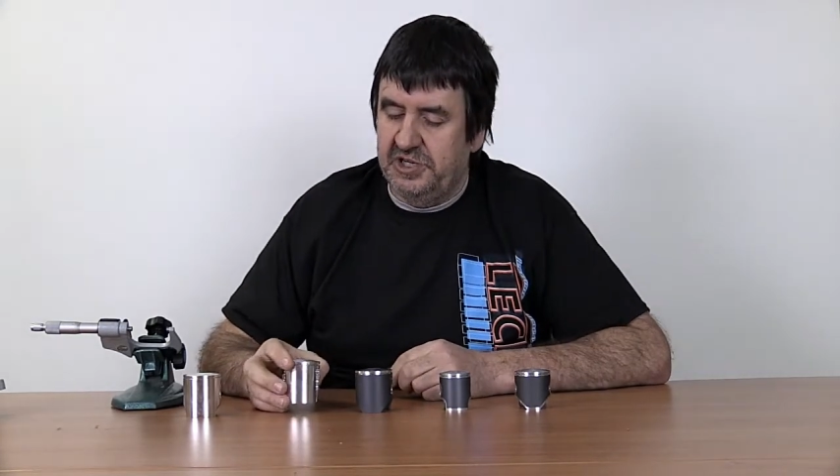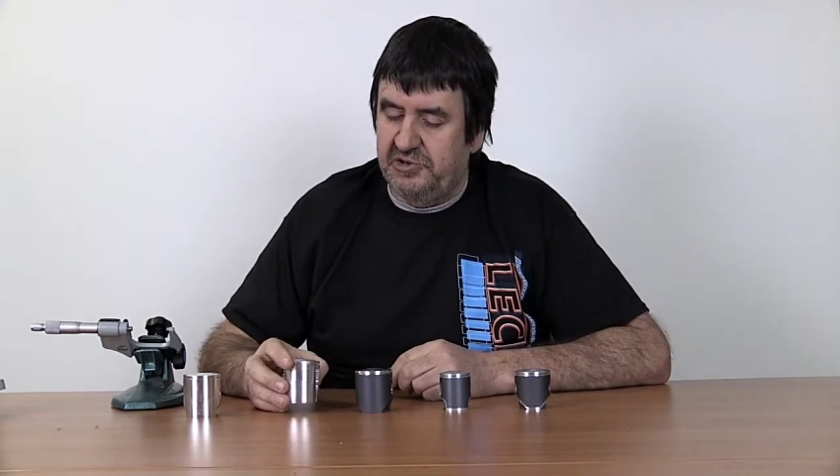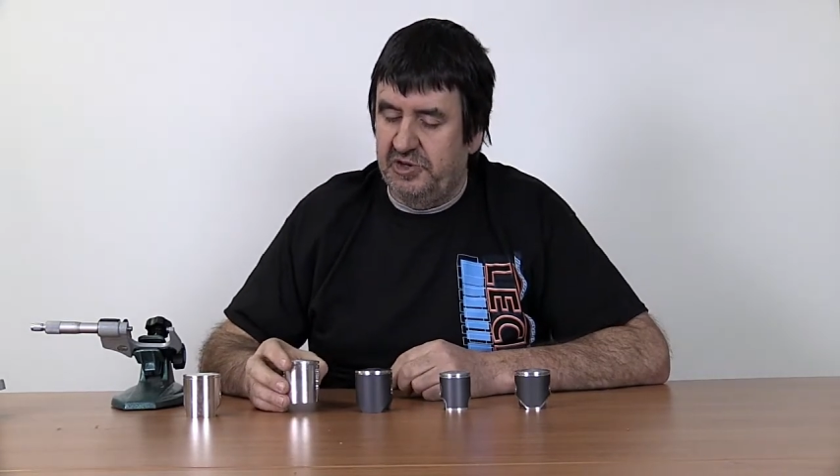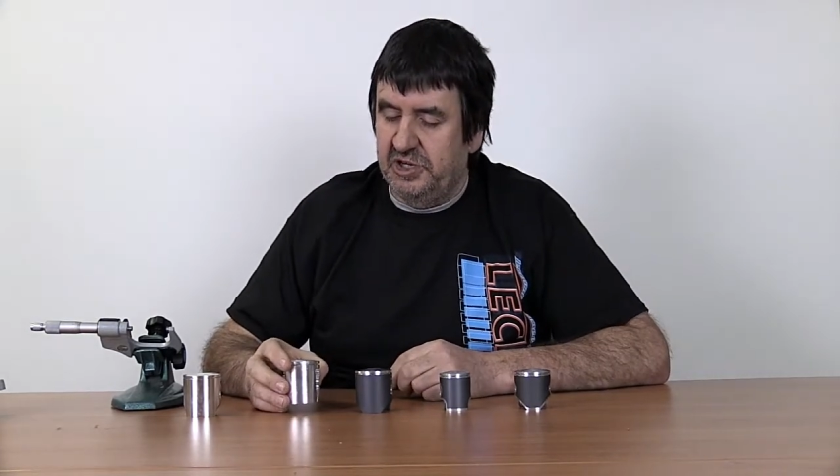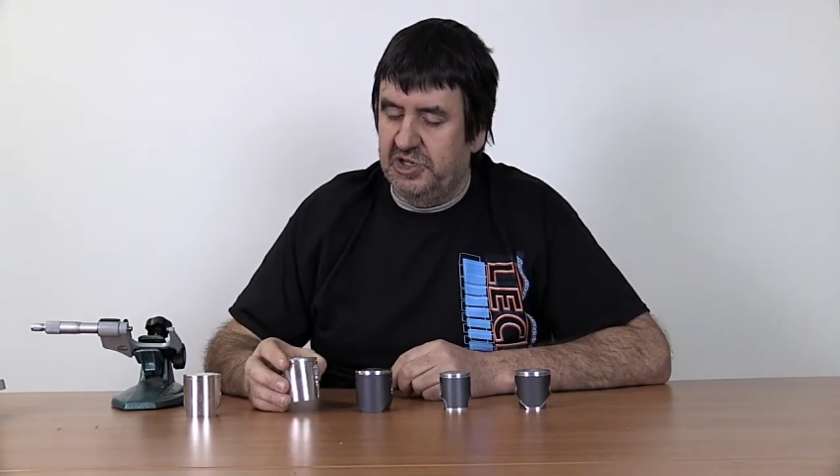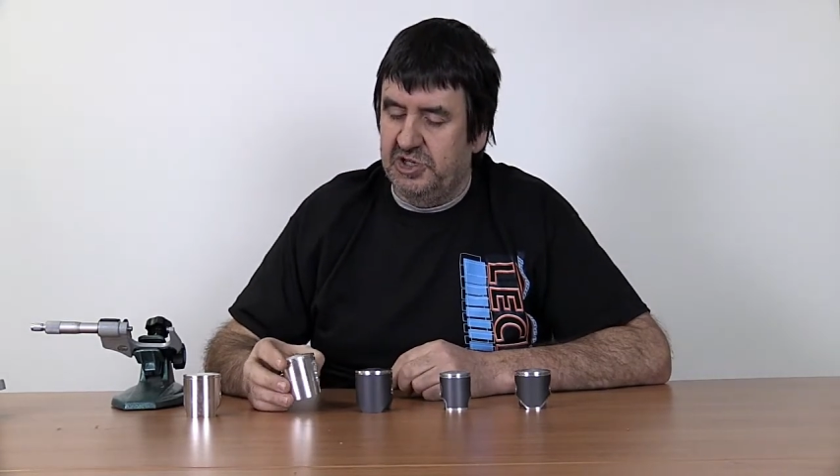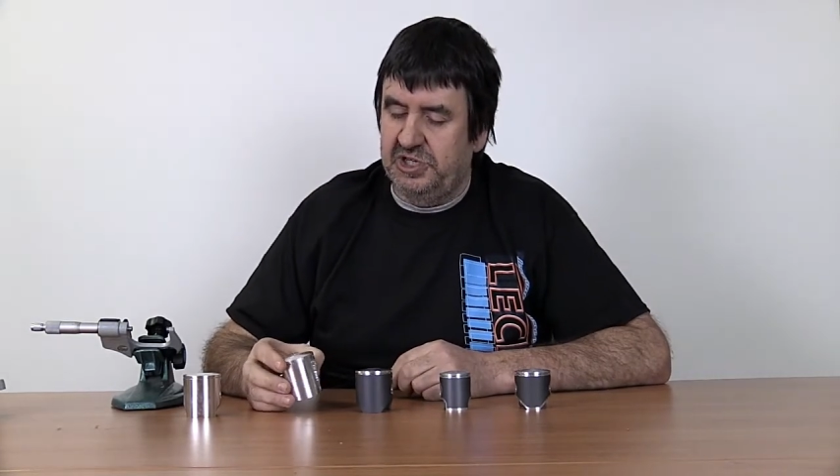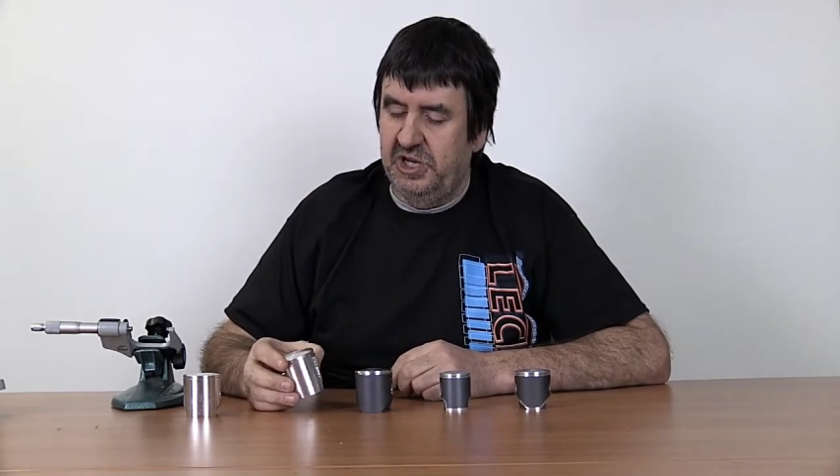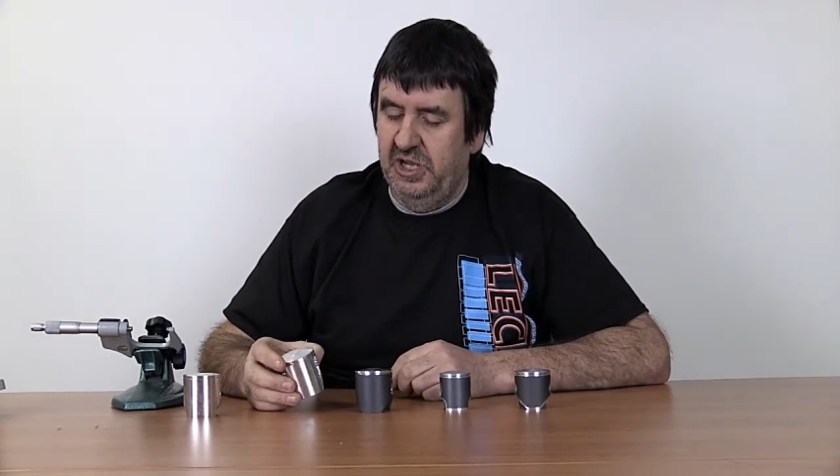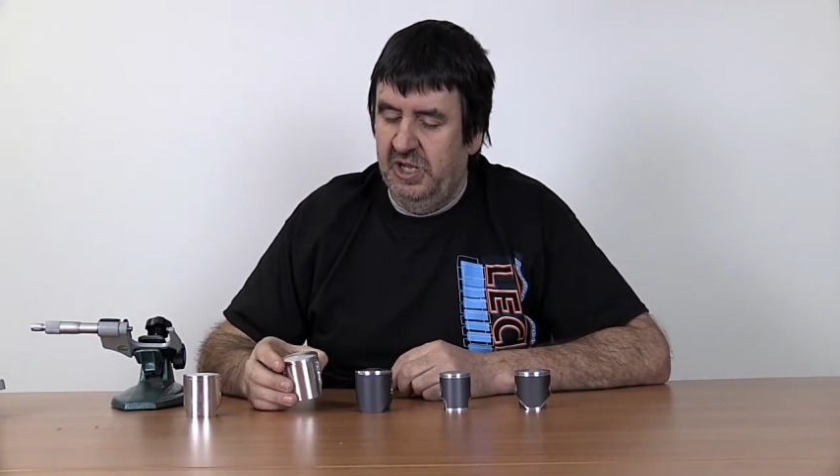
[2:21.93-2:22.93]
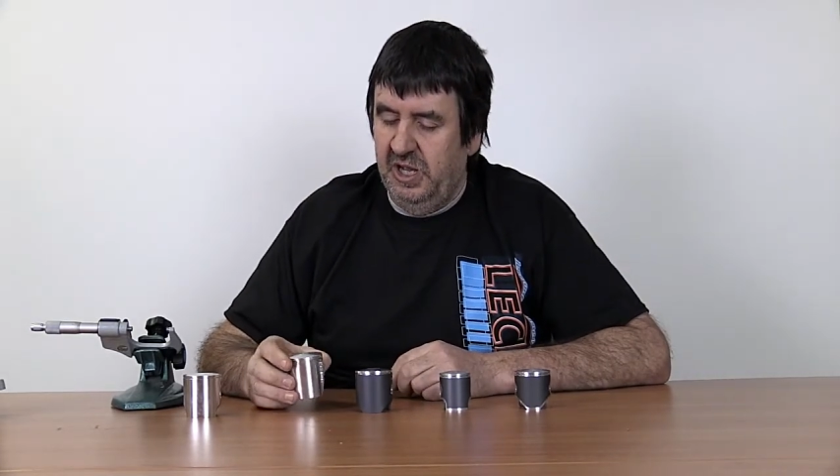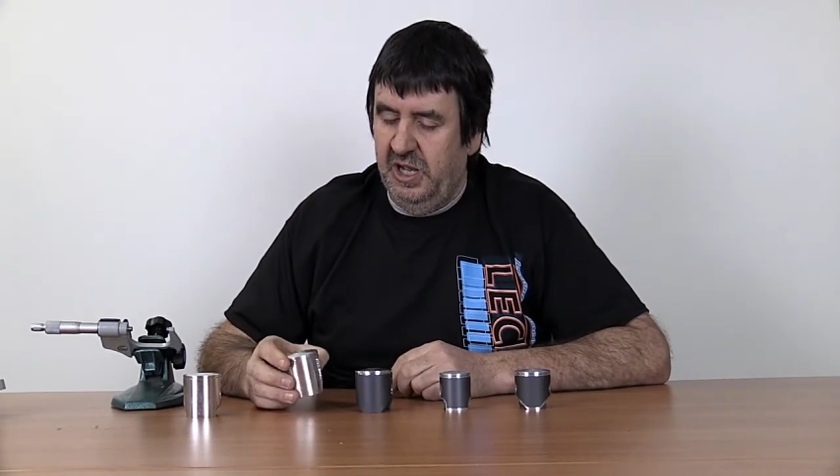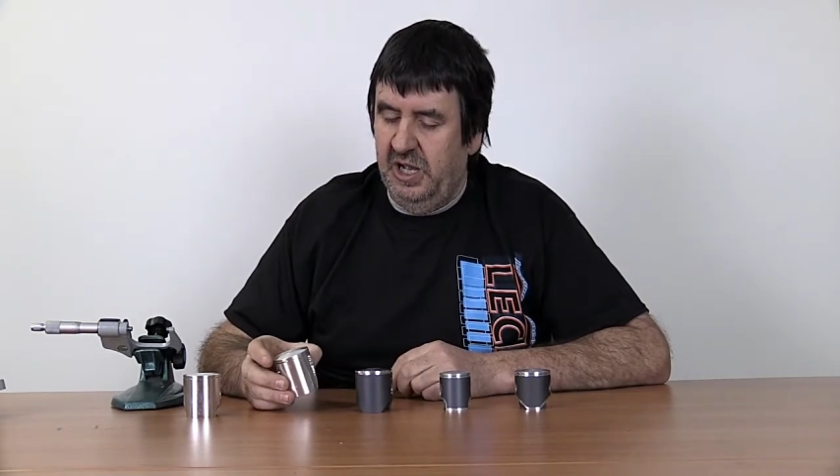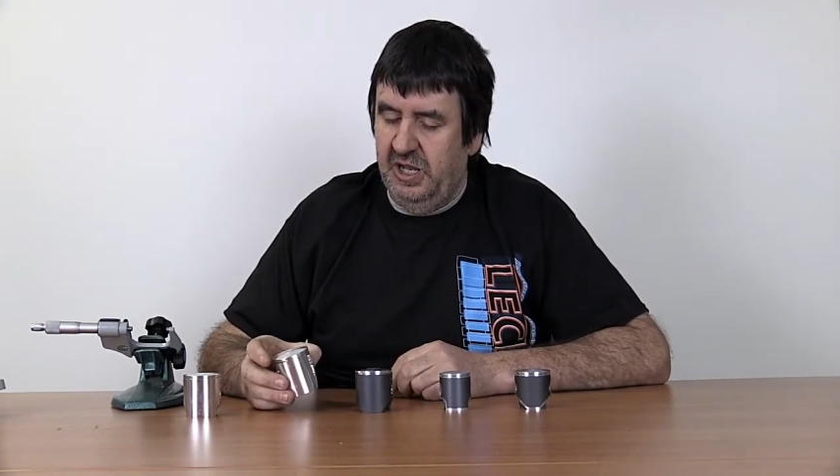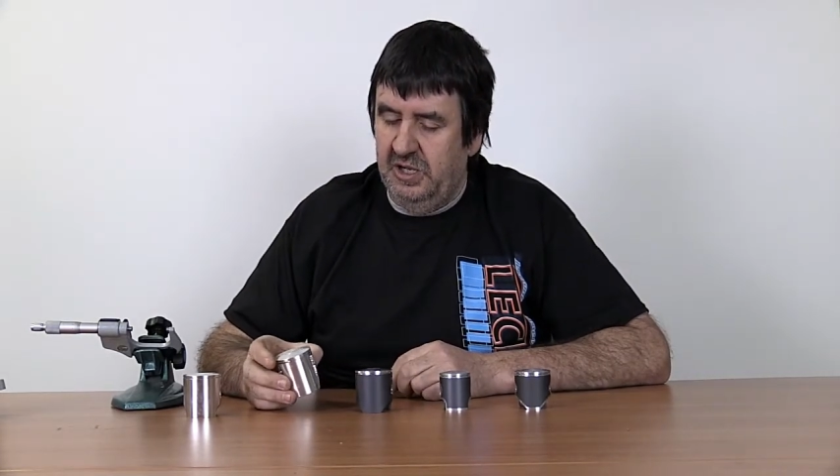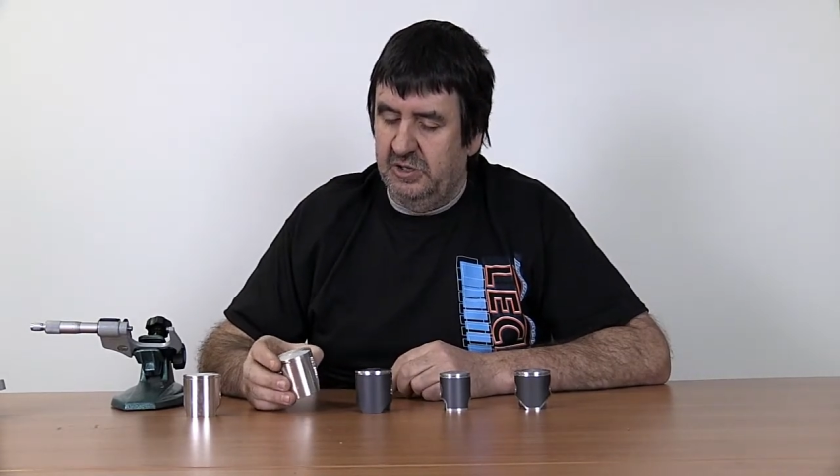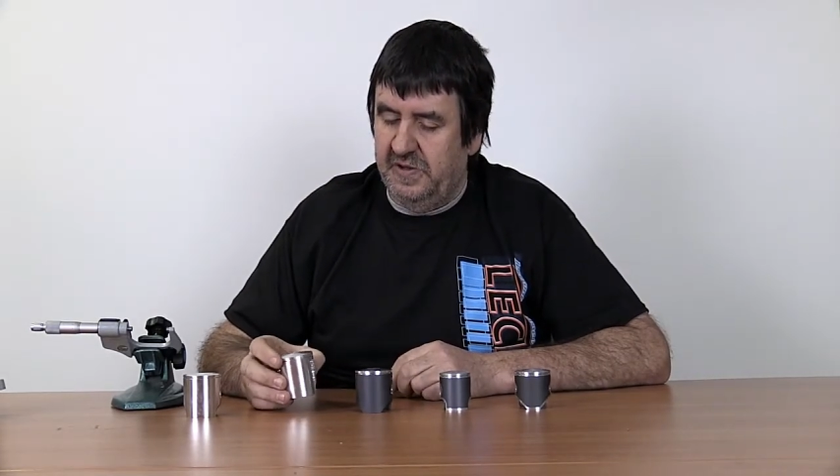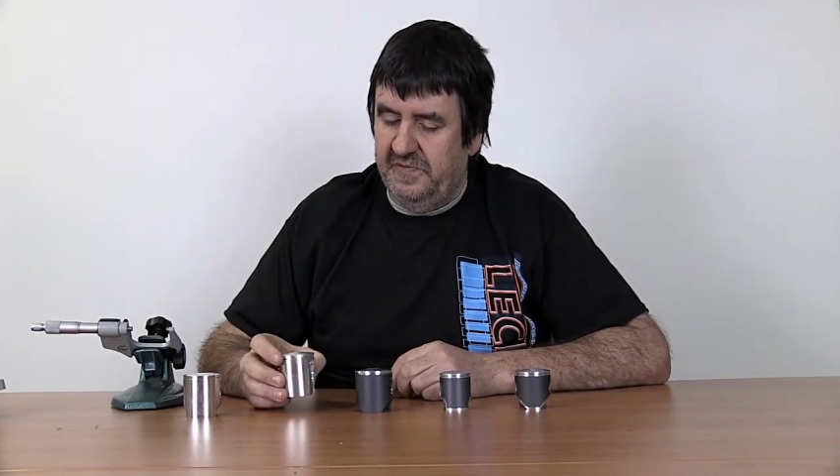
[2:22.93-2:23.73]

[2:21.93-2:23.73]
It's really just look